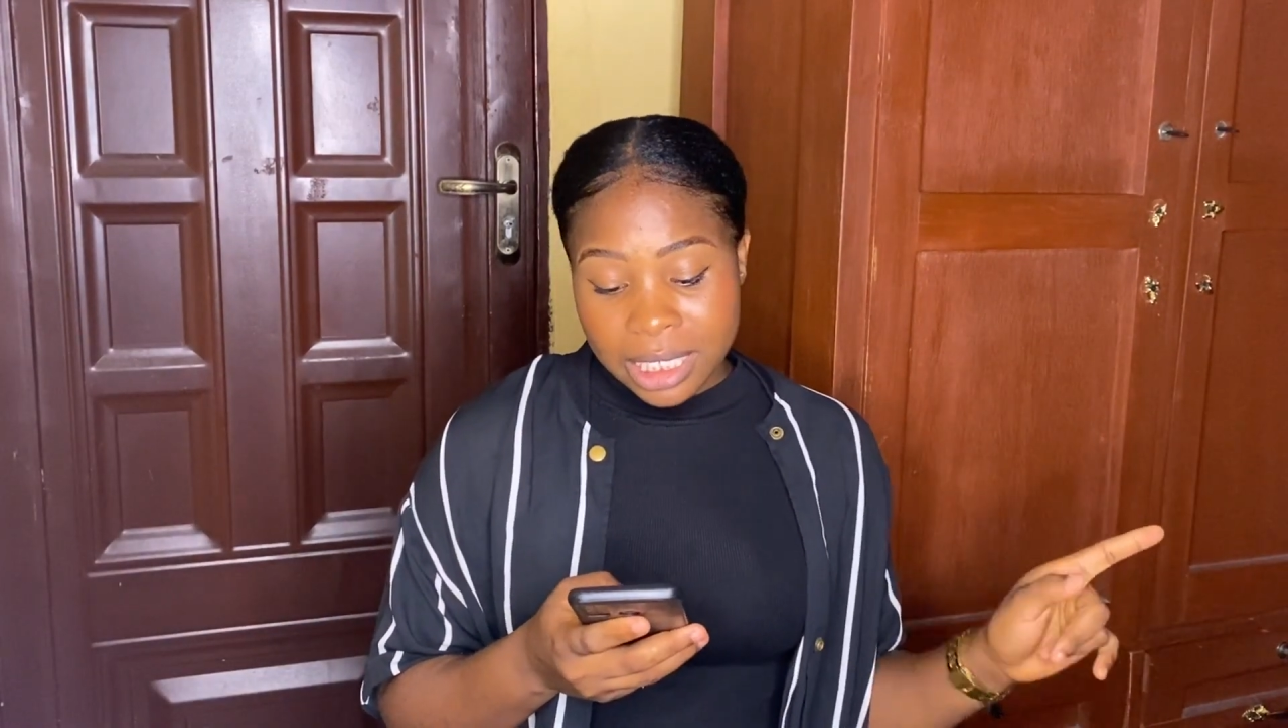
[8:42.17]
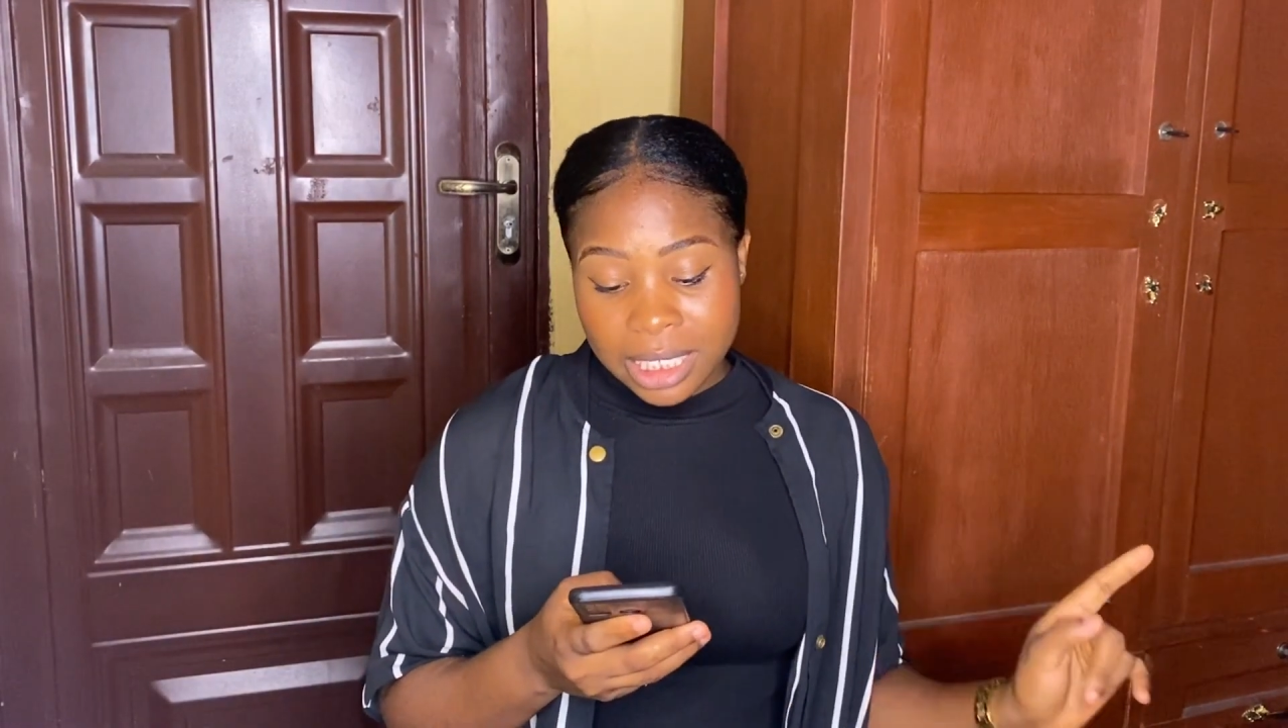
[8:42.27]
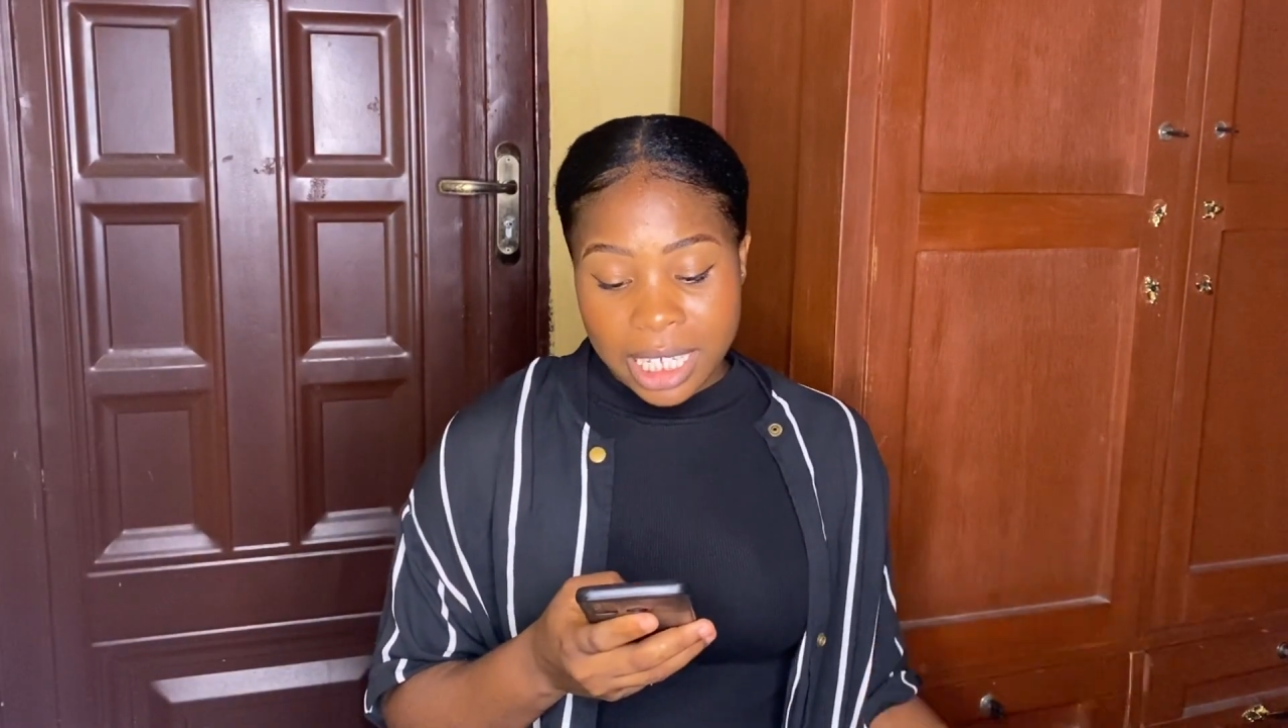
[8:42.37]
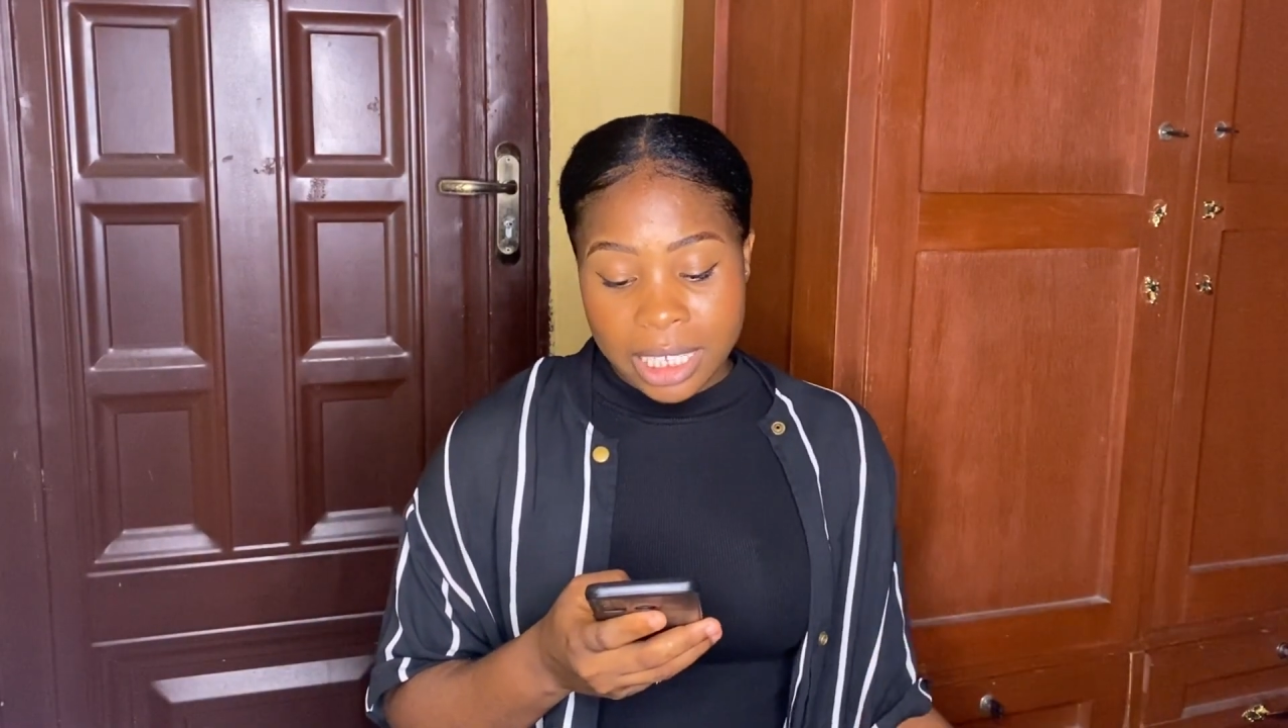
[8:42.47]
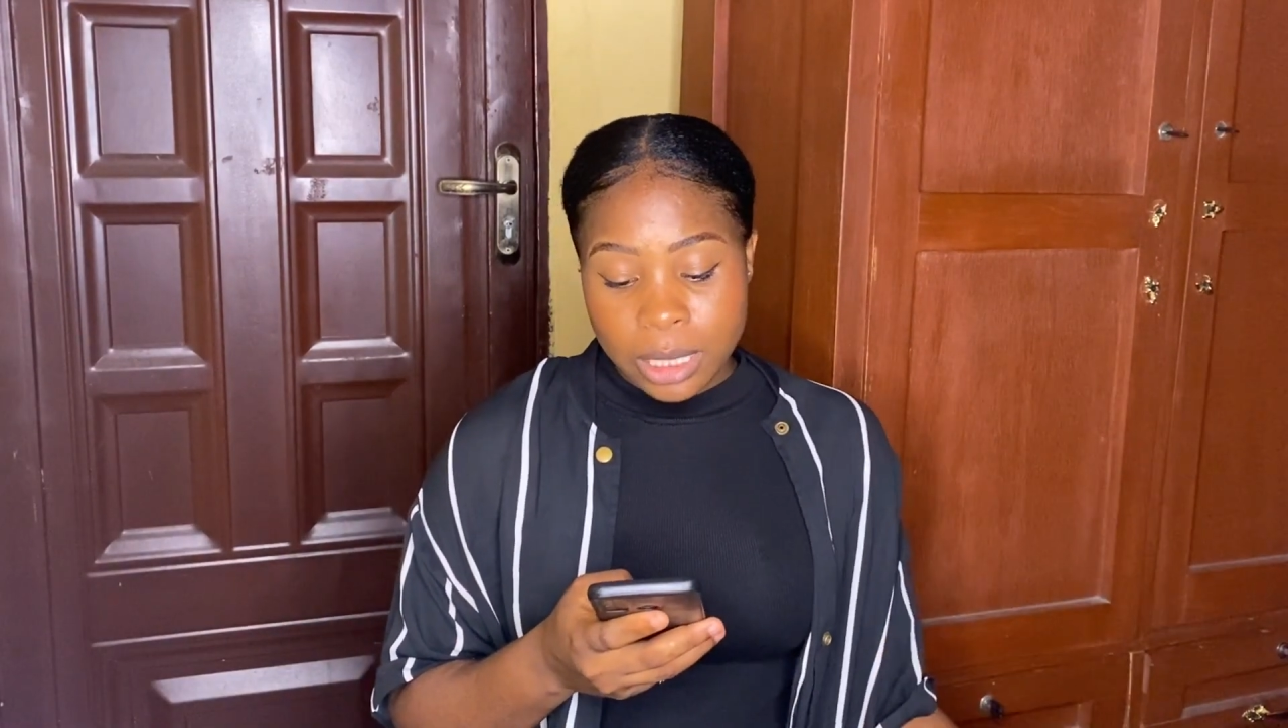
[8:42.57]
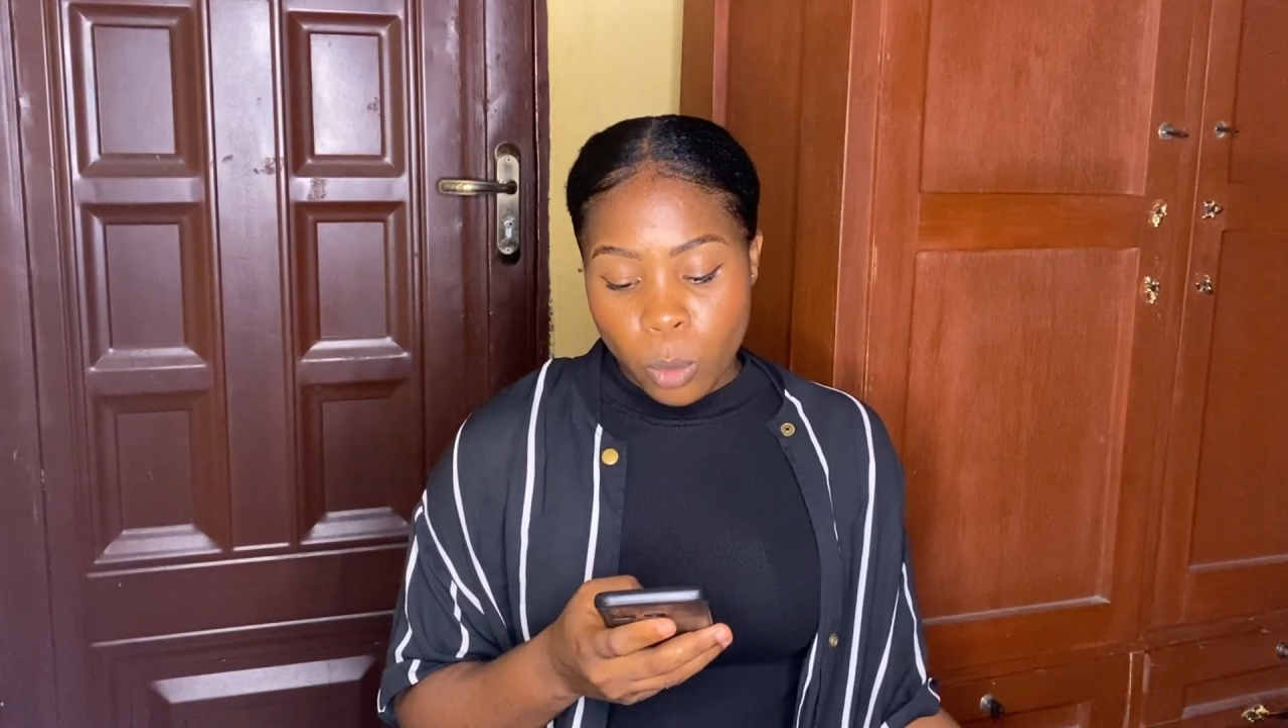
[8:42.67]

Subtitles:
said,